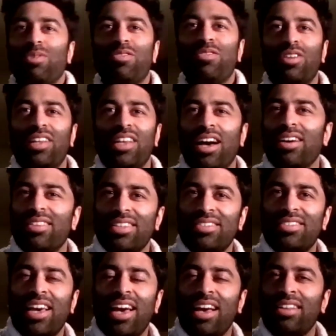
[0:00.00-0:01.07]
believe we're fully out of
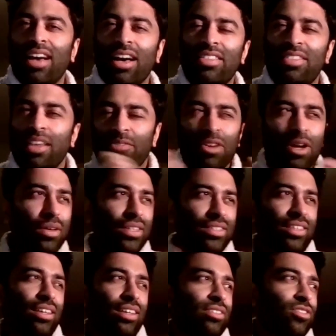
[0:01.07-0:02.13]
this yet." And I've
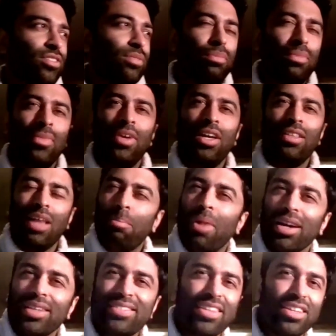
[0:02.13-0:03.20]
noticed that
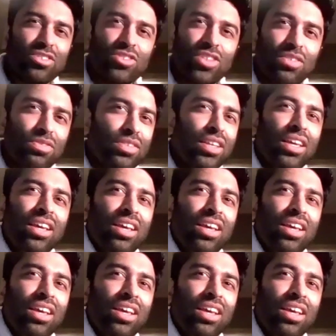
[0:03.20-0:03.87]
mindset shift